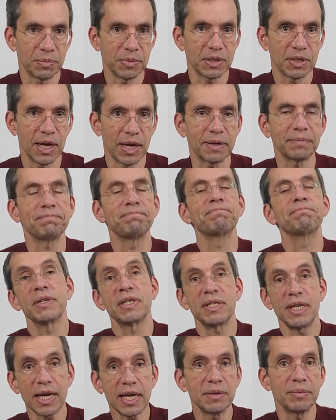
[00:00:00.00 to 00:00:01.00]
mistake. The
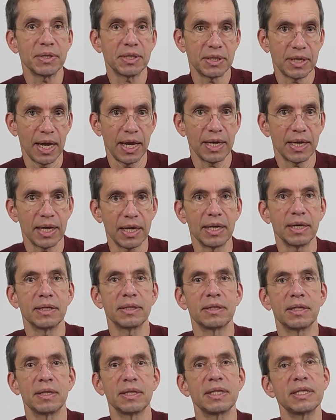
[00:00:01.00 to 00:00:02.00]
second mistake
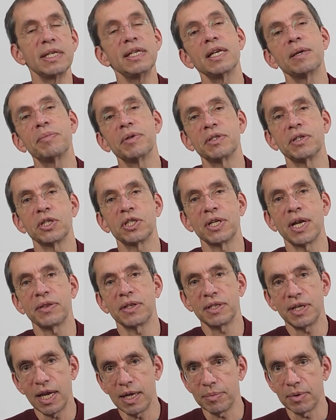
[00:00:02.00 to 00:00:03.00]
is the seating position at
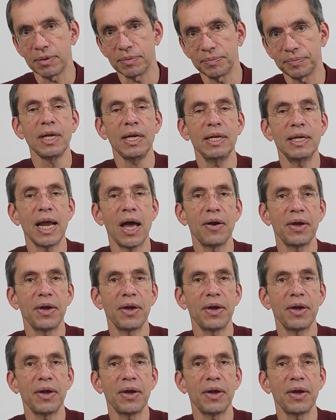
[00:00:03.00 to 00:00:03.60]
the table. Now